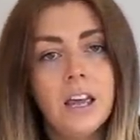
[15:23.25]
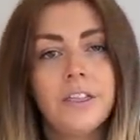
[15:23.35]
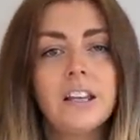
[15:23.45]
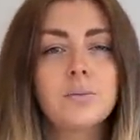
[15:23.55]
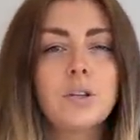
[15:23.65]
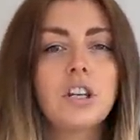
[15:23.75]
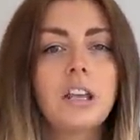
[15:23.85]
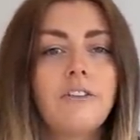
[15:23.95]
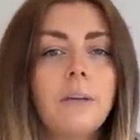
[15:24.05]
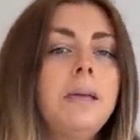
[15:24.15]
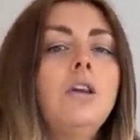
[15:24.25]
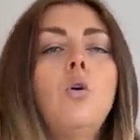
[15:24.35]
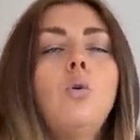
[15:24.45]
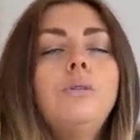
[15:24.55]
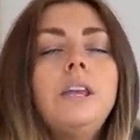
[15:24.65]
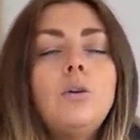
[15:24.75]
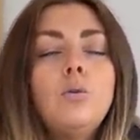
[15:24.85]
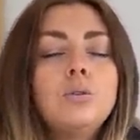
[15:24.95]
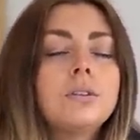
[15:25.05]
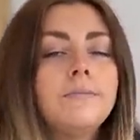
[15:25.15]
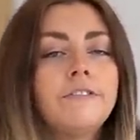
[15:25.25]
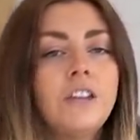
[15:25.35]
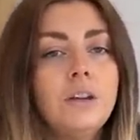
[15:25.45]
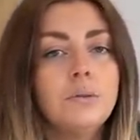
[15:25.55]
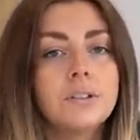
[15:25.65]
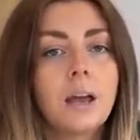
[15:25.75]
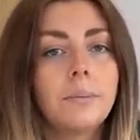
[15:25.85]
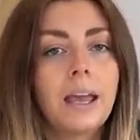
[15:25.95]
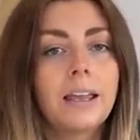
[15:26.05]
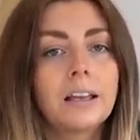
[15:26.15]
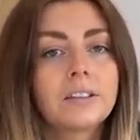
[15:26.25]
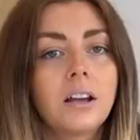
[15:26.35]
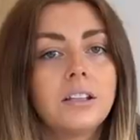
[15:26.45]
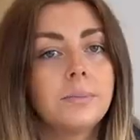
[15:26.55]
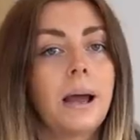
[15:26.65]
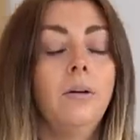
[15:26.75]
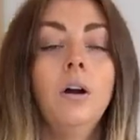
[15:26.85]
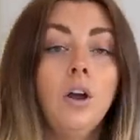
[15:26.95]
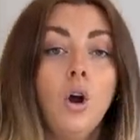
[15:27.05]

things which are giving me all the autumn feels that I'm getting excited about.